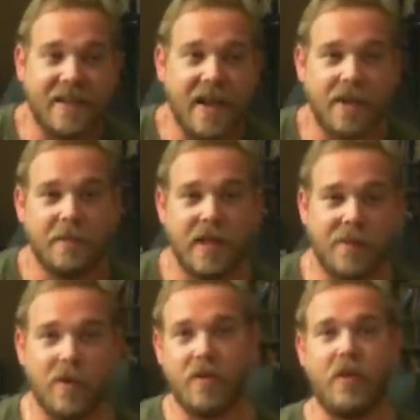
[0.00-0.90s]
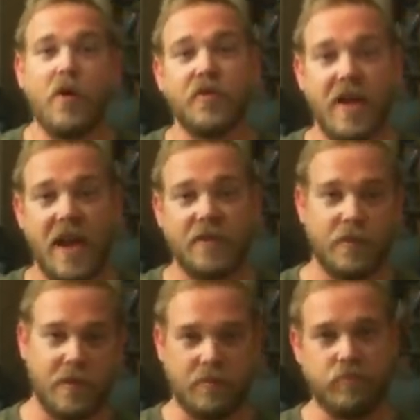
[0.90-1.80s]
I could be like one of those guys
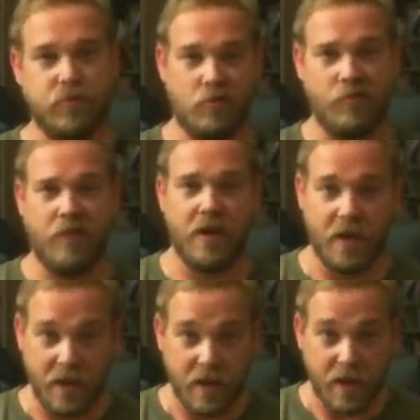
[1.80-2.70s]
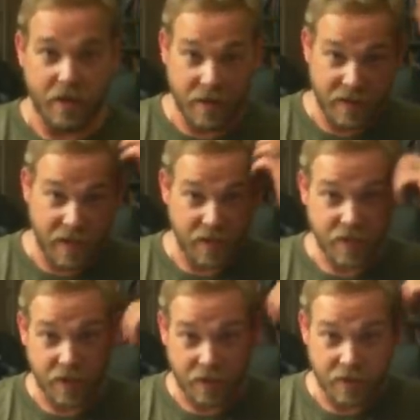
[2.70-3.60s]
with the poof and the tight
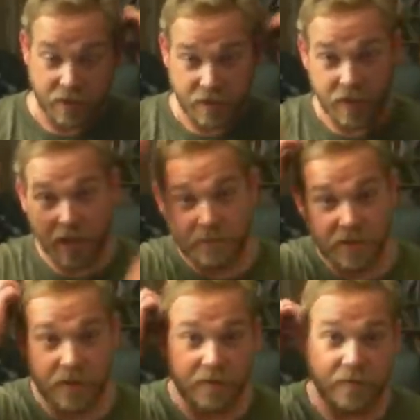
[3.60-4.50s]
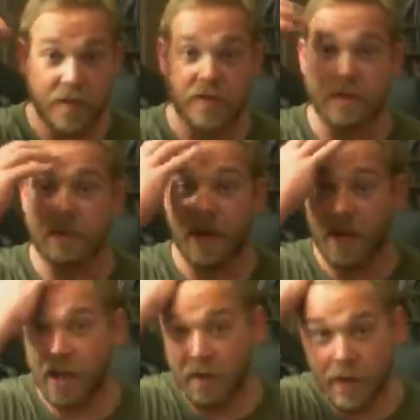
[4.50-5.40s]
shirt. I'm so confused by my
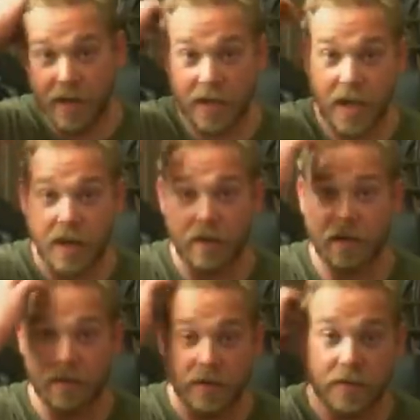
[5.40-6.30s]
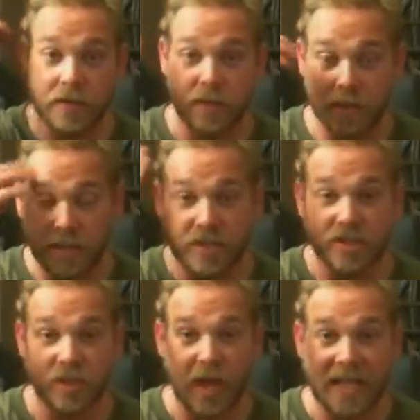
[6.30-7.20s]
hair right now. It's
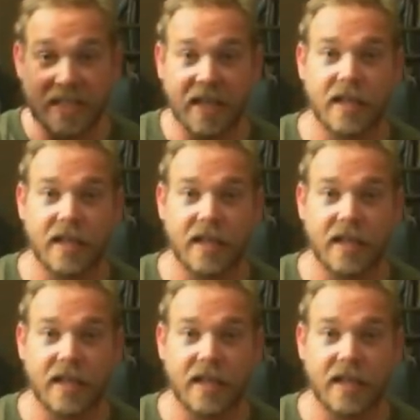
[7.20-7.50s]
crazy.